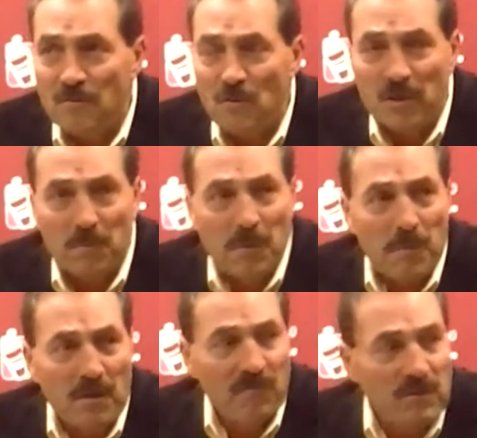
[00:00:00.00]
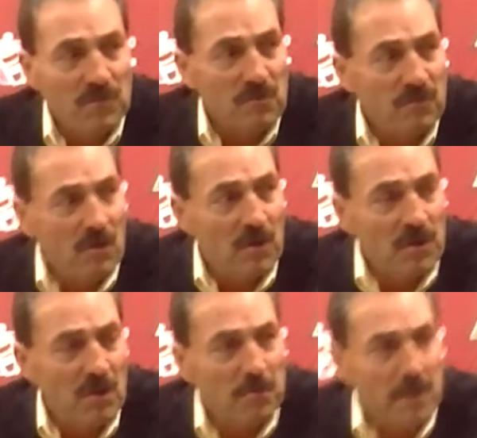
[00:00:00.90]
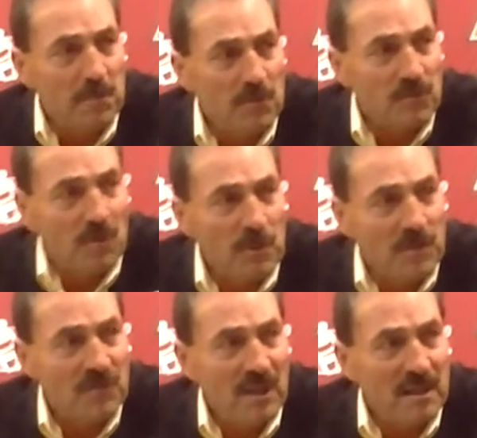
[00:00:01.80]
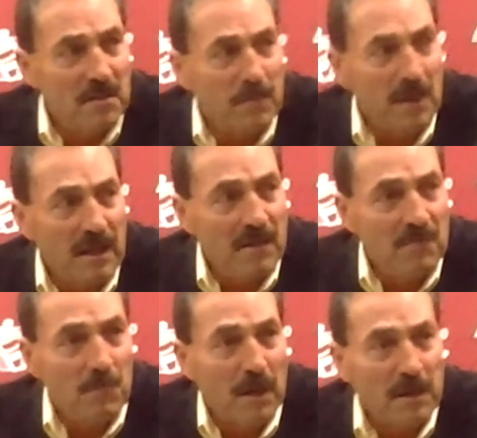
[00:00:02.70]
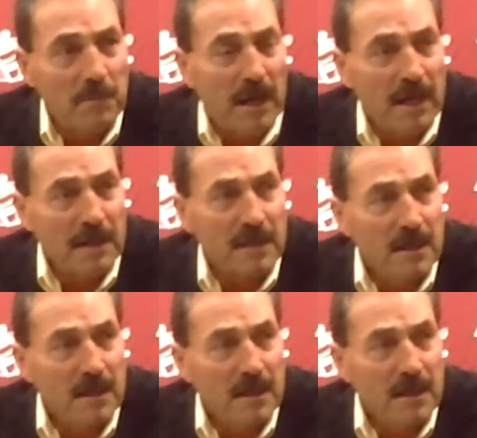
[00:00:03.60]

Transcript: is only going to be beneficial for our young people. So we're excited about having Mike back.